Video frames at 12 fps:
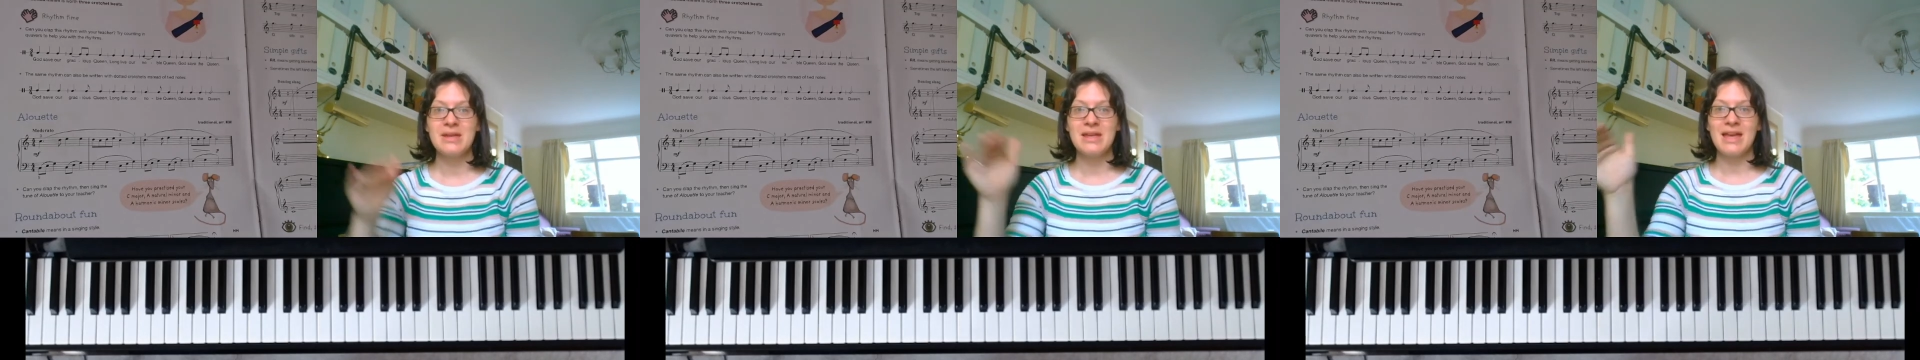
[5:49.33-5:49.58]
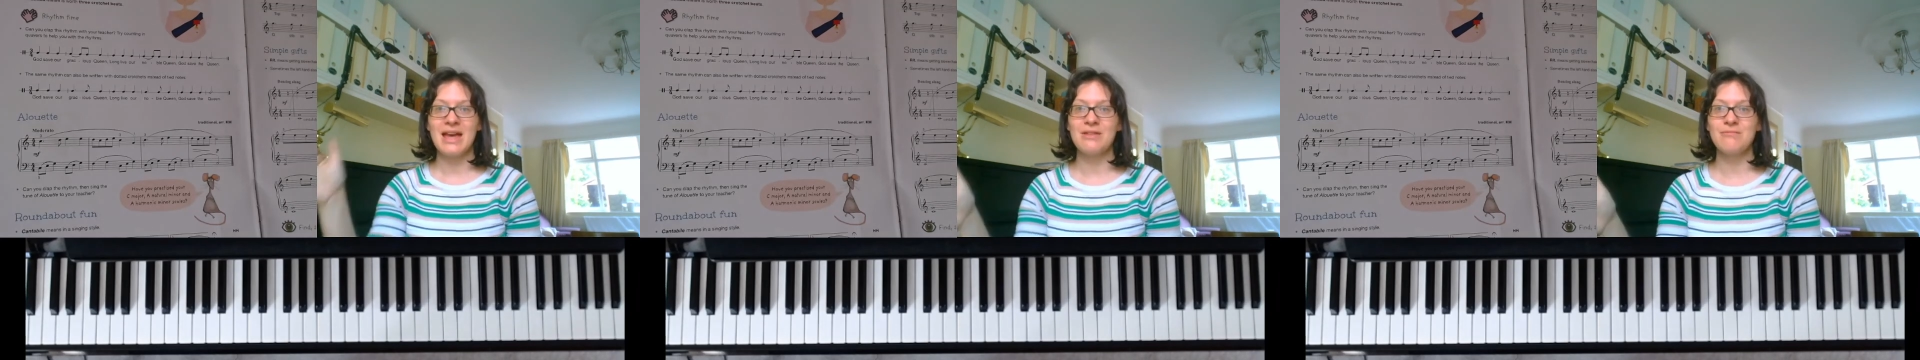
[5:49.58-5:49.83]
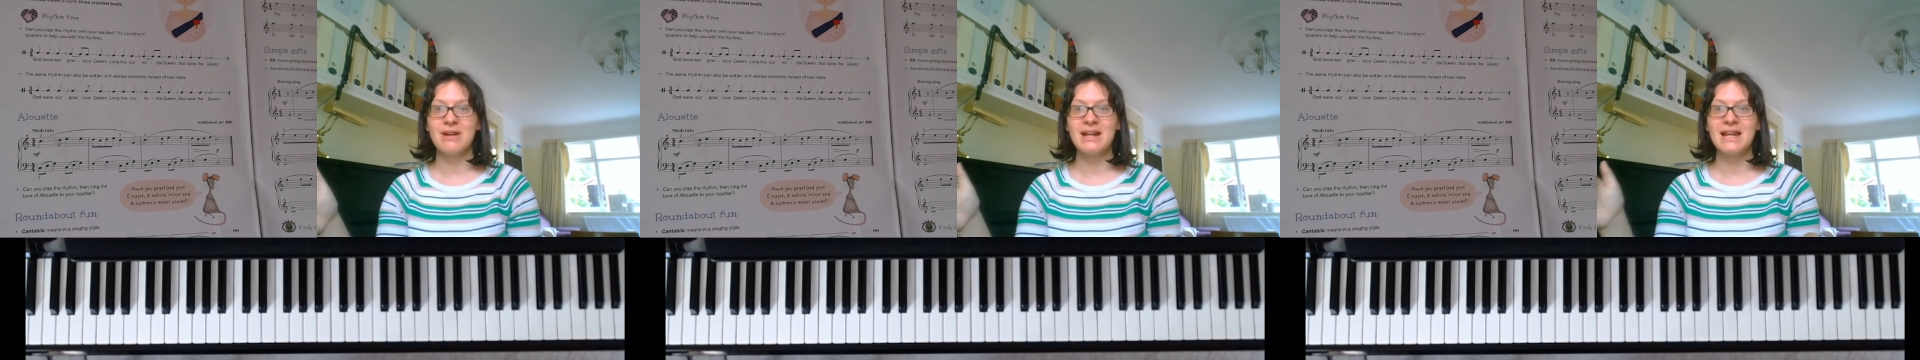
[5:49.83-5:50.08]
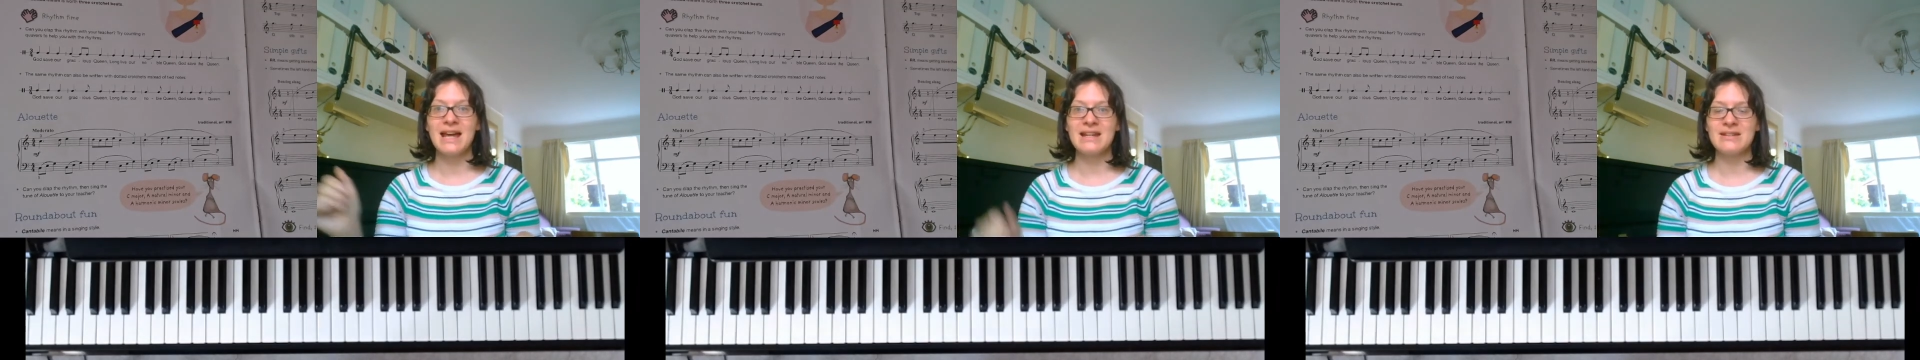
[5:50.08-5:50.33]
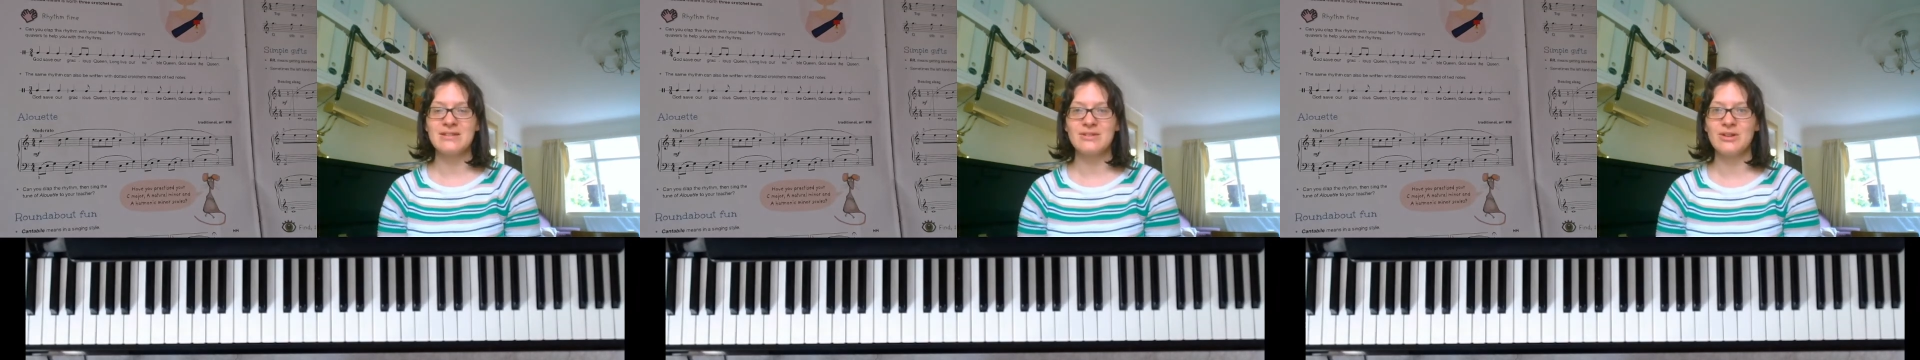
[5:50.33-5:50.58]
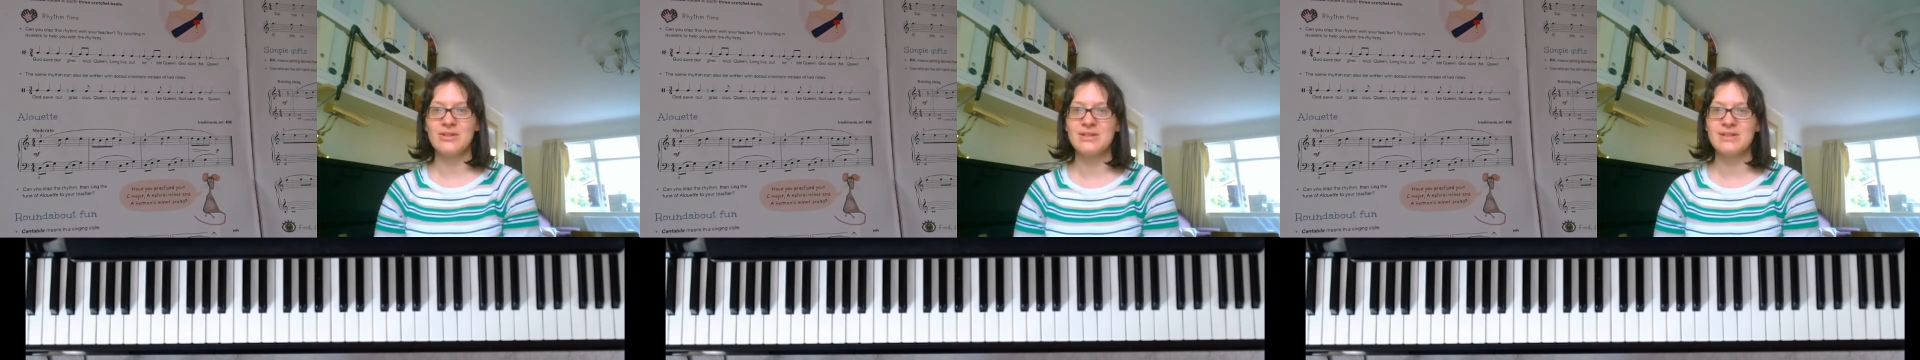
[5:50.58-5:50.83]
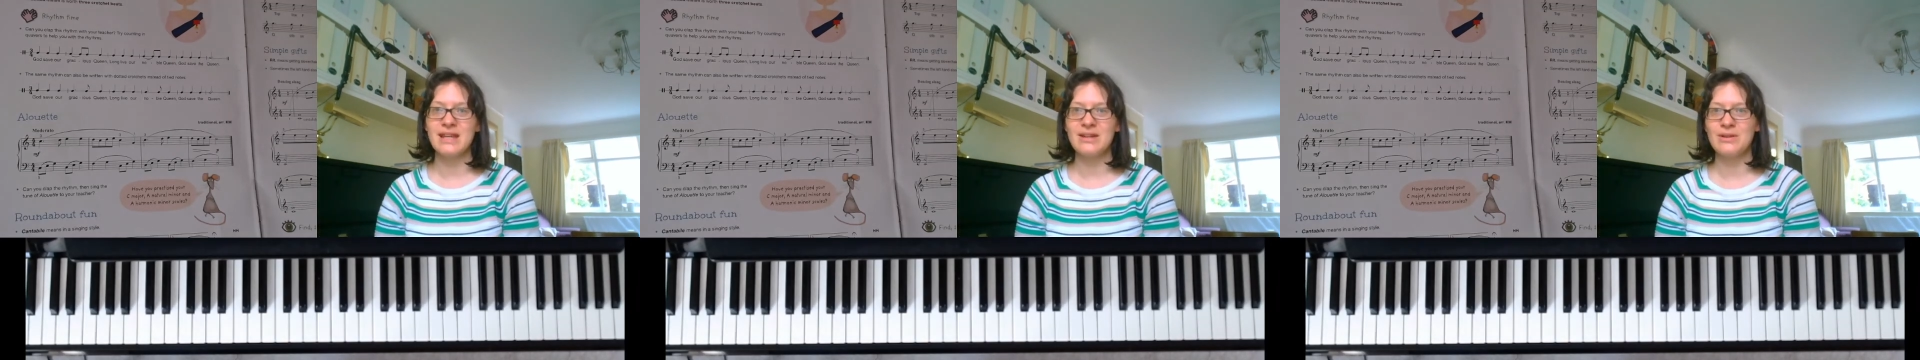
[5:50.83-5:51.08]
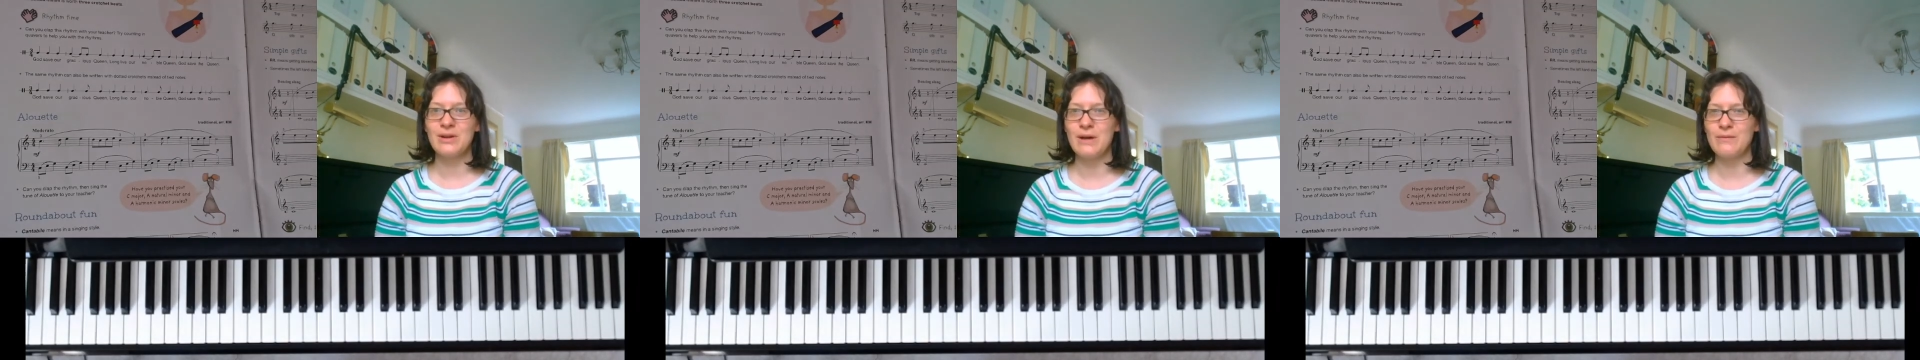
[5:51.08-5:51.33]
and the right hand on the
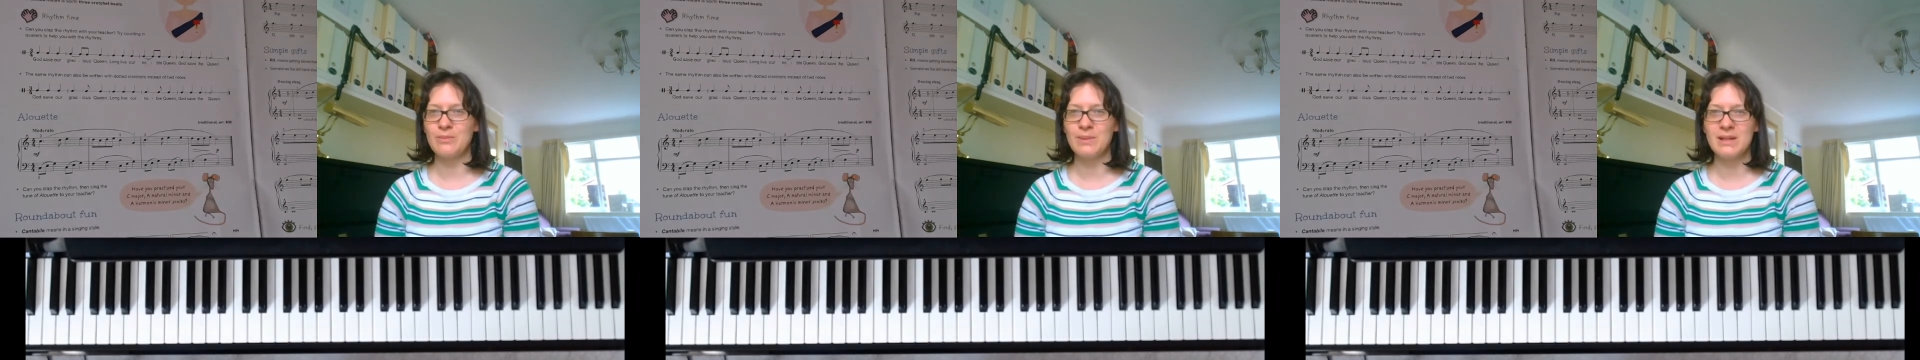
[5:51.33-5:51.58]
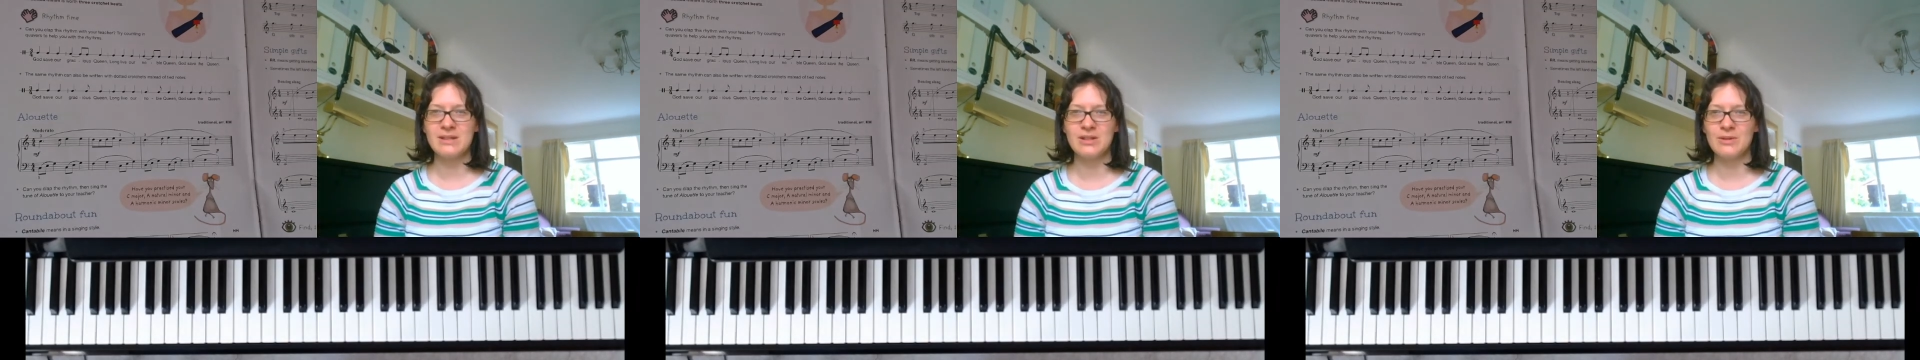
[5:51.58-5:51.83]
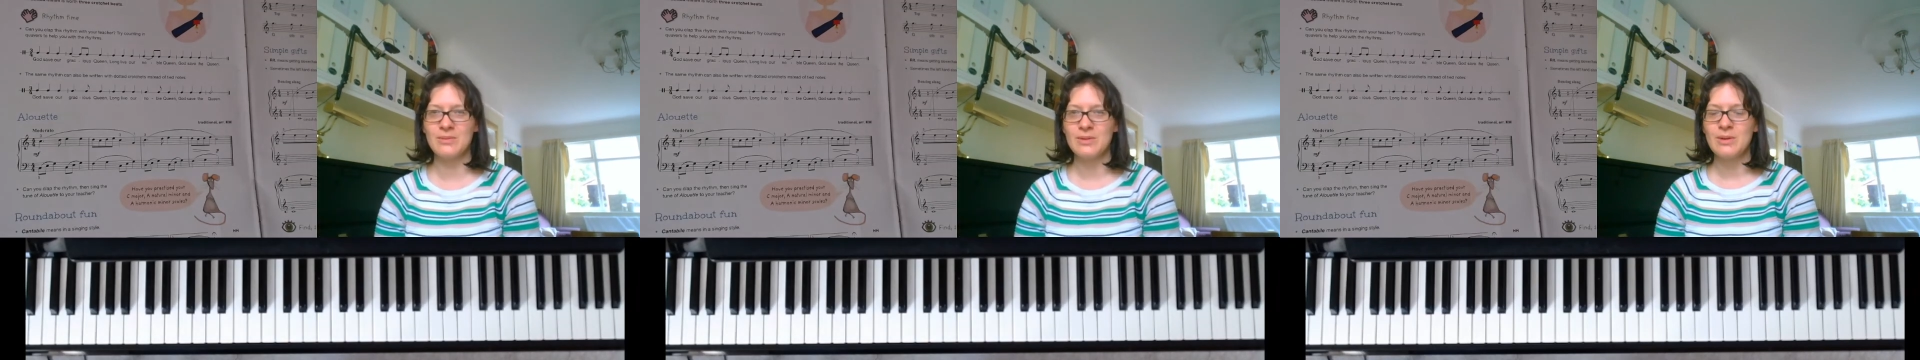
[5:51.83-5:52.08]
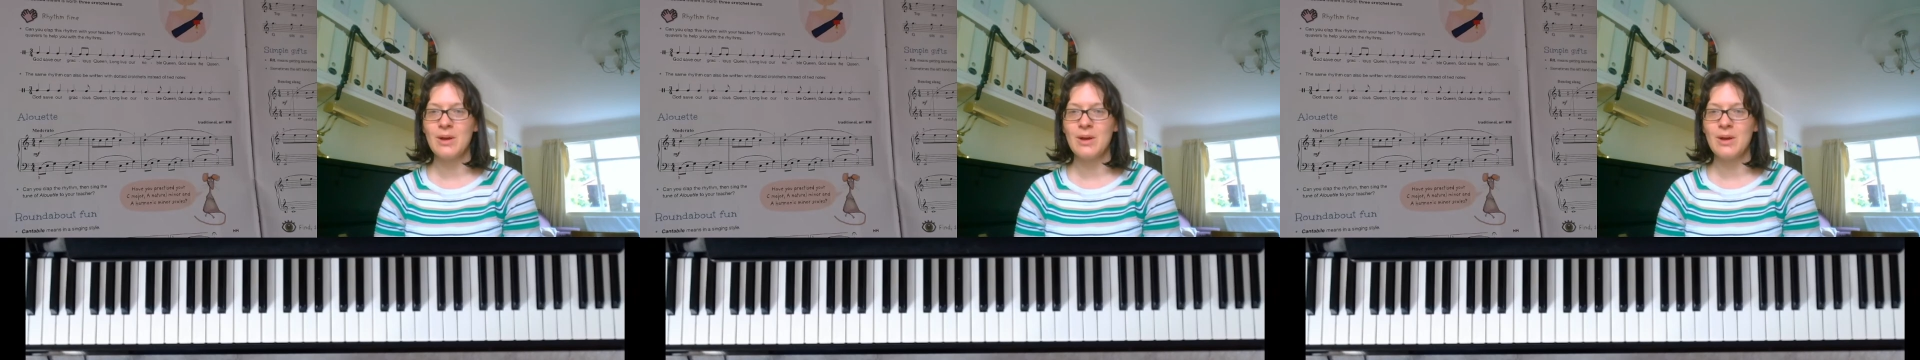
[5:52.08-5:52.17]
second half of beat 2,